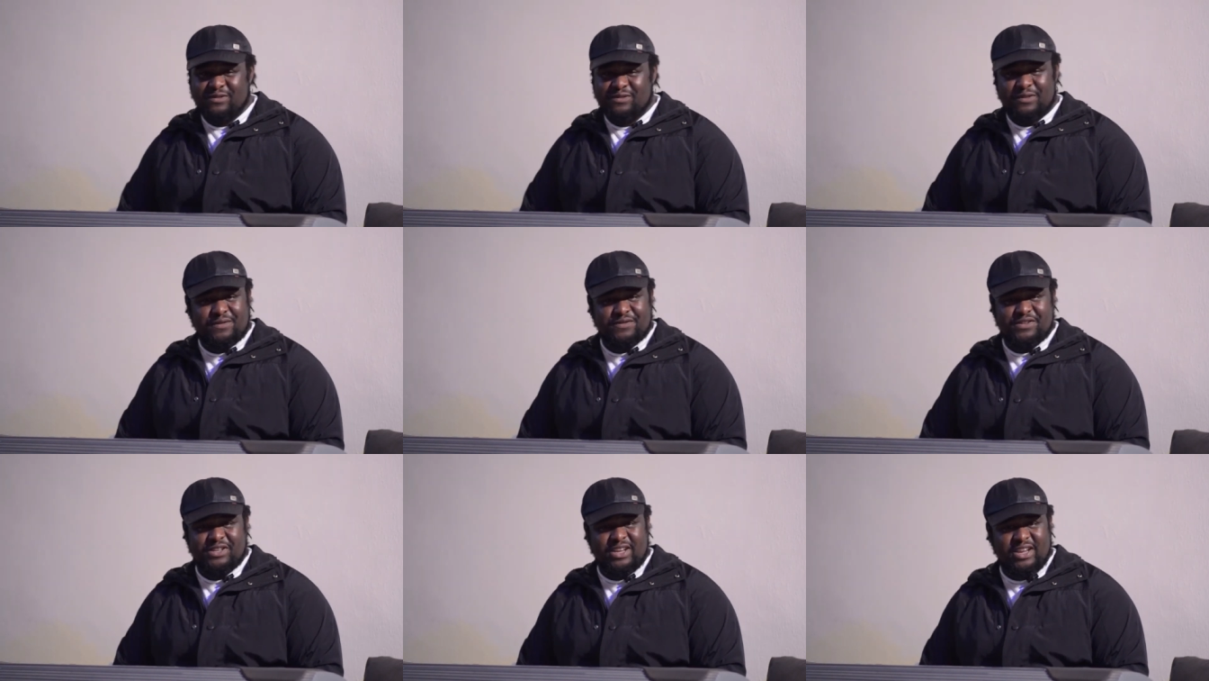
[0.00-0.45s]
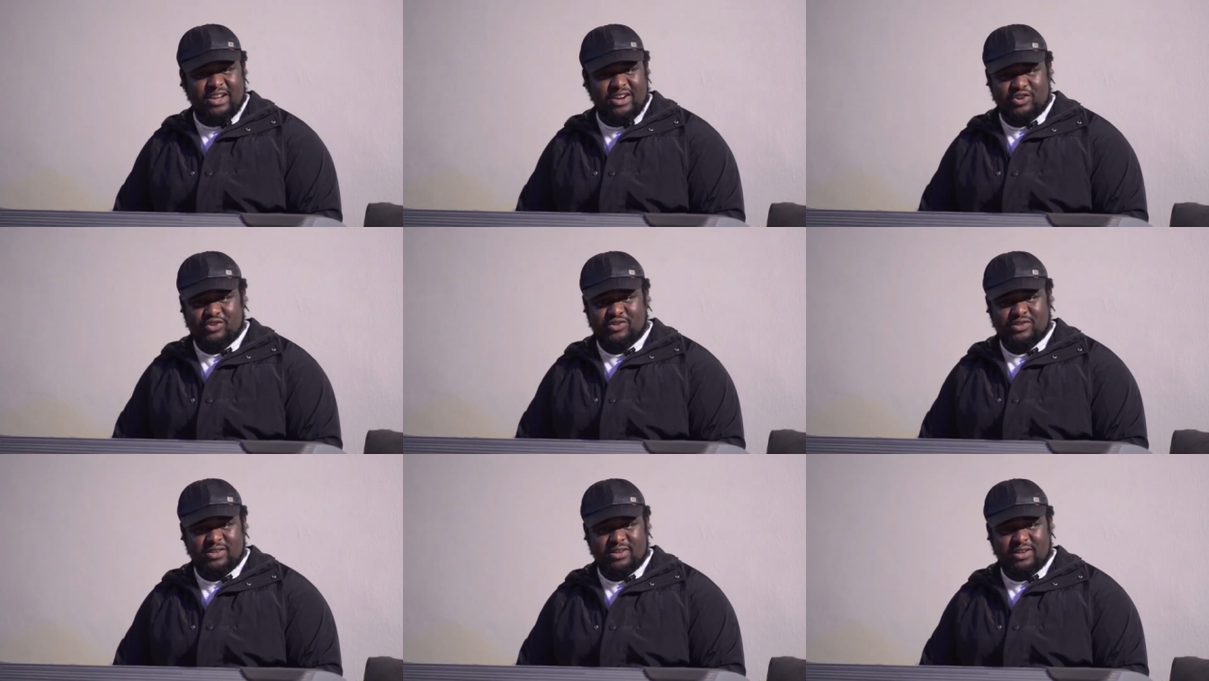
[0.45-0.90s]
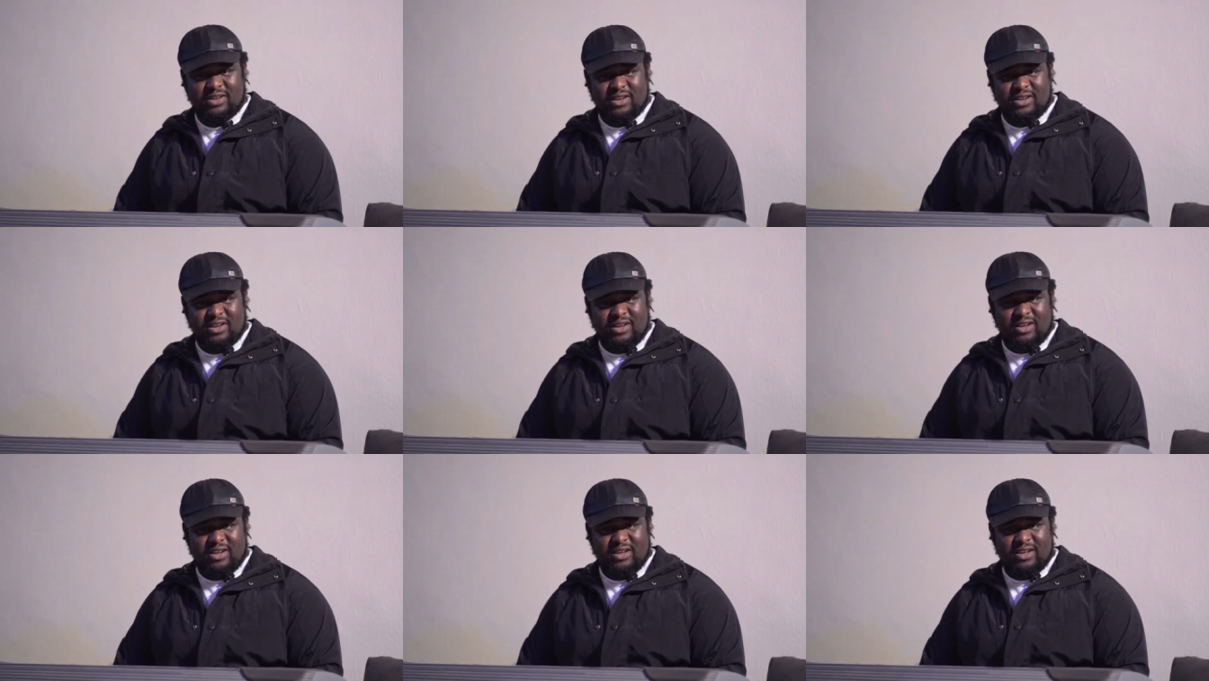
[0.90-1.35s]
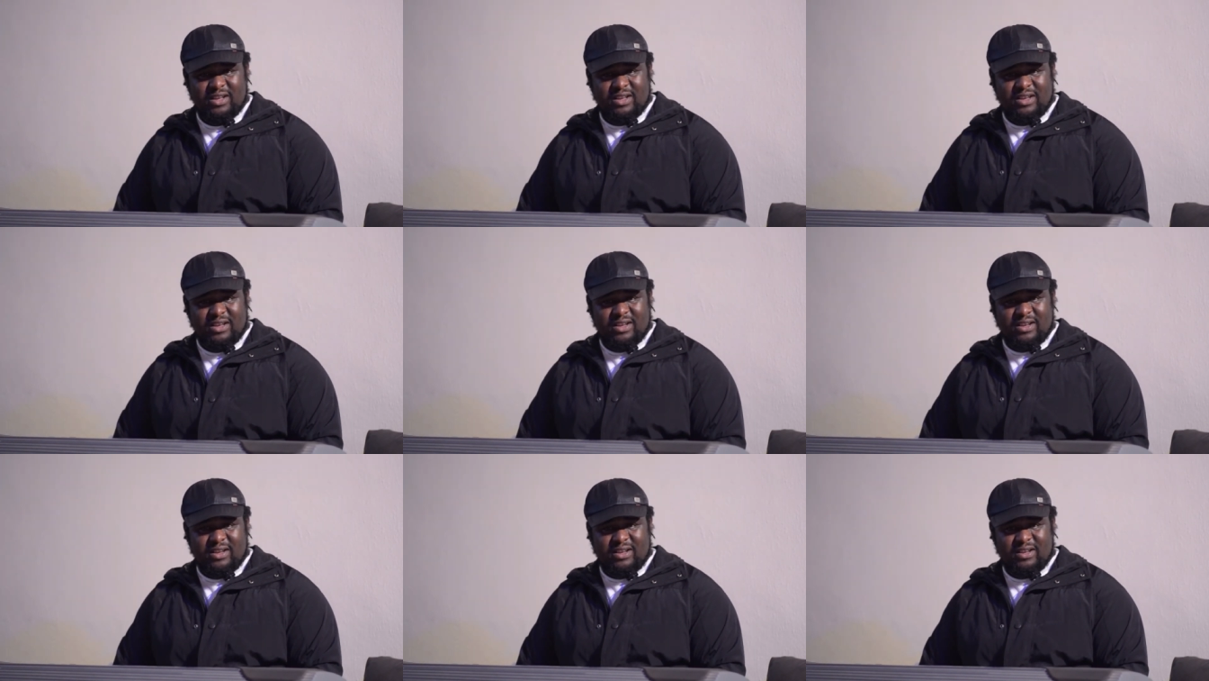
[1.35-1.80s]
50 years.
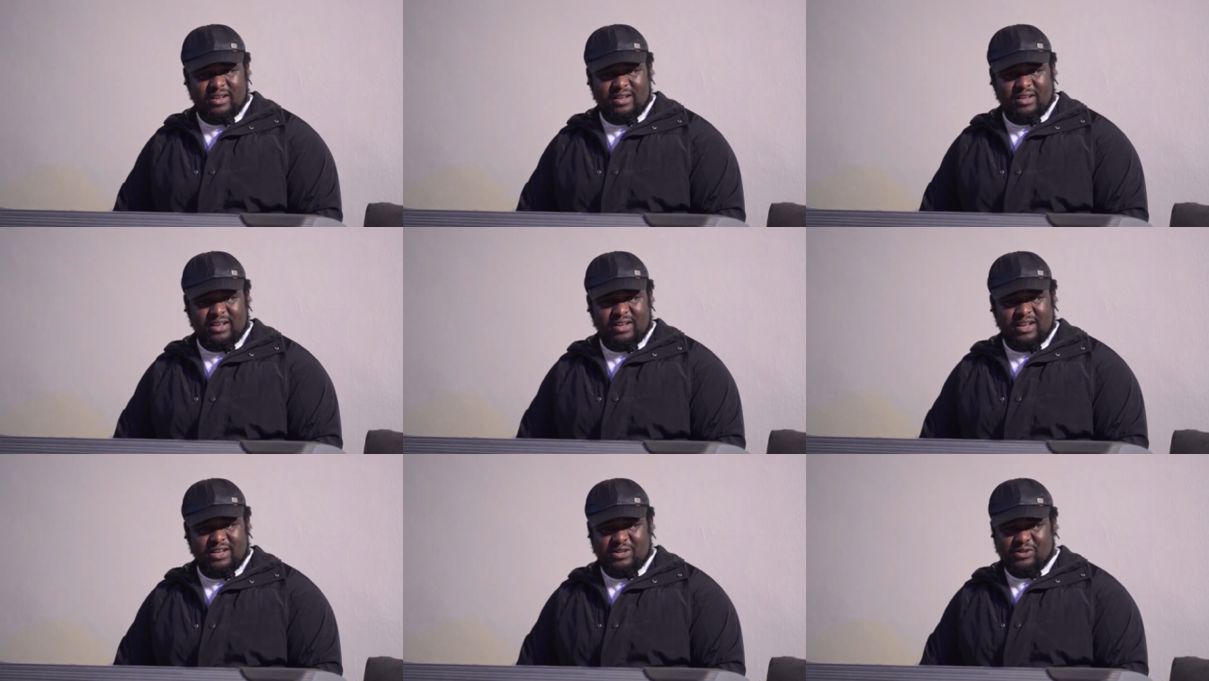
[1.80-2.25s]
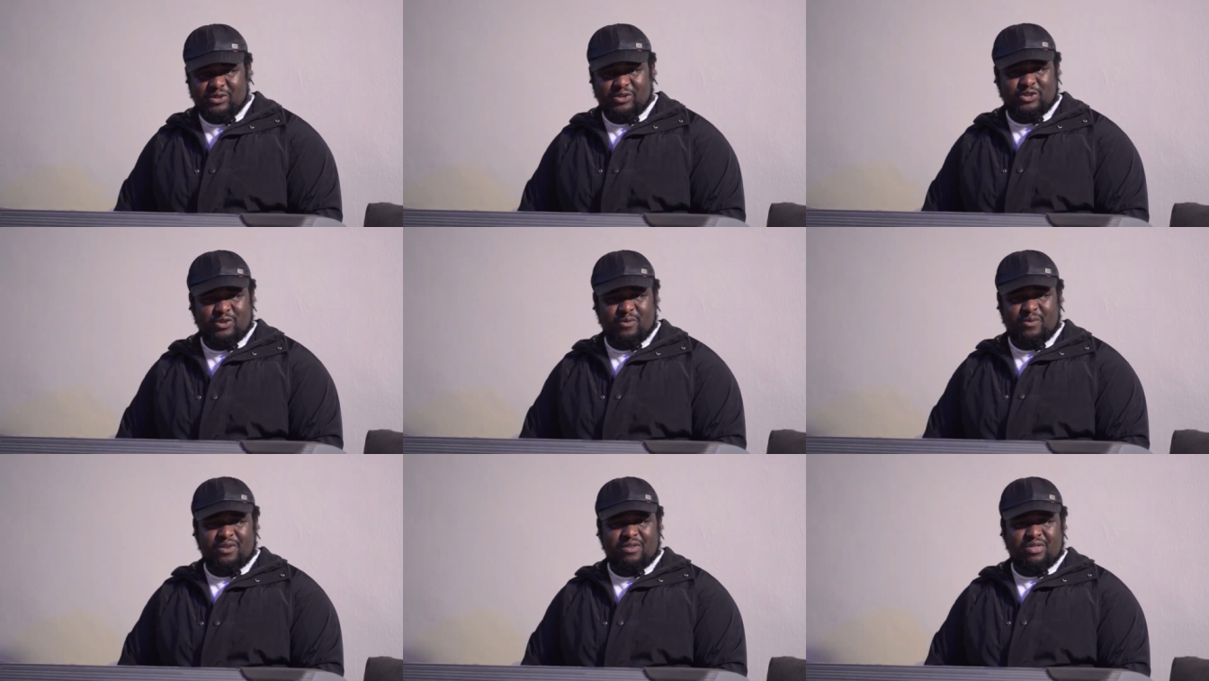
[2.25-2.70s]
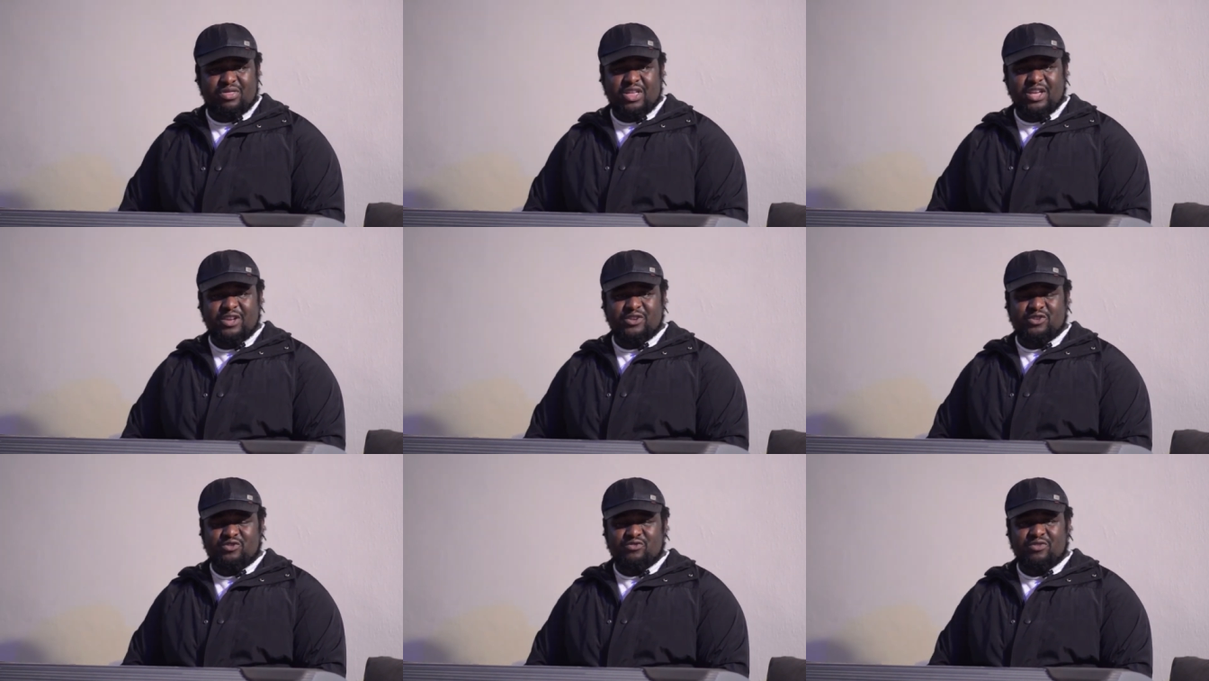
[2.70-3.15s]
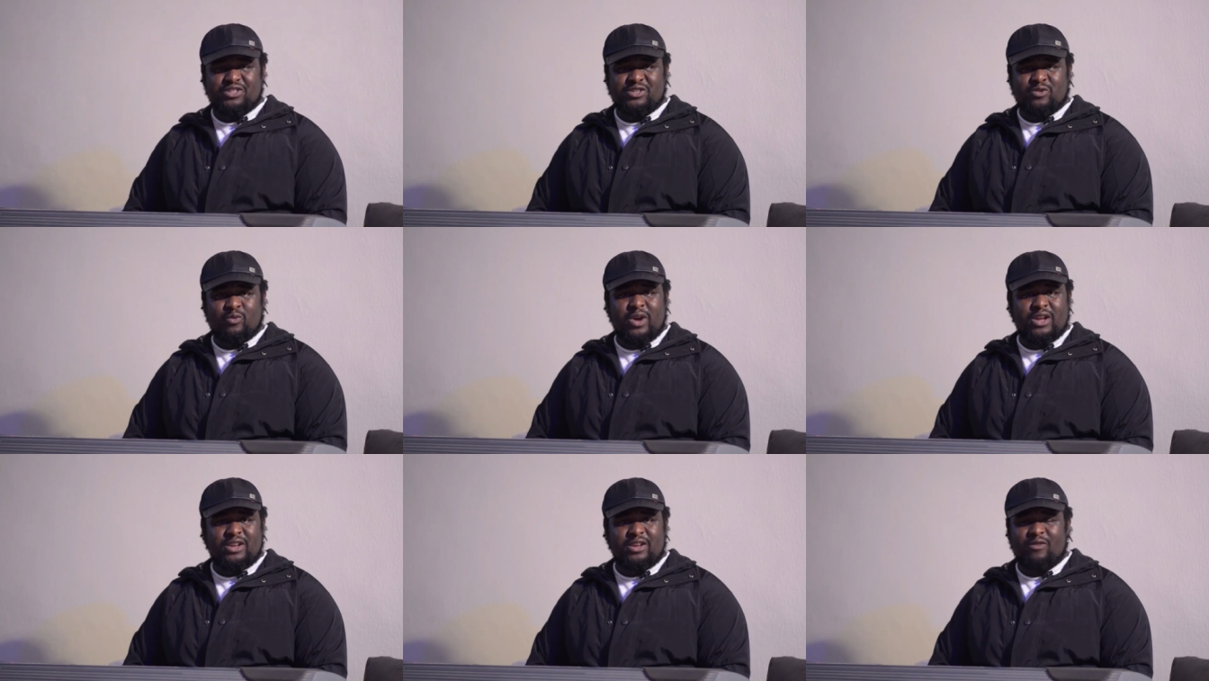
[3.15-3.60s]
And these are some of the things, reason
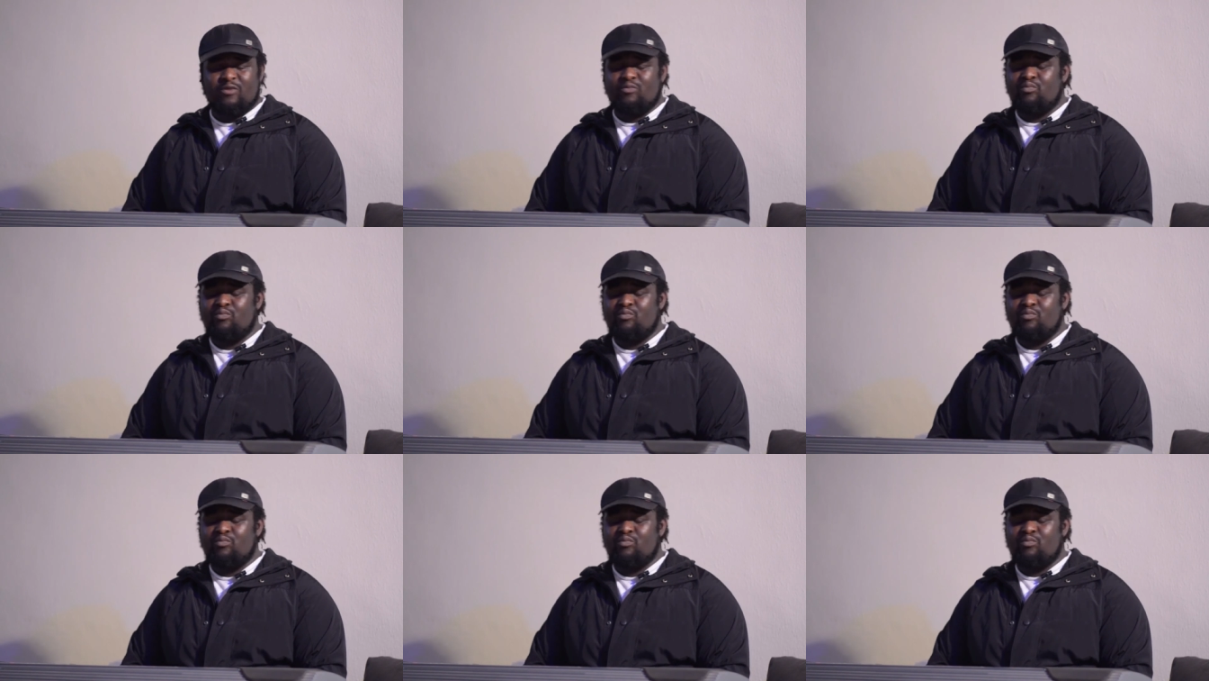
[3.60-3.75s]
why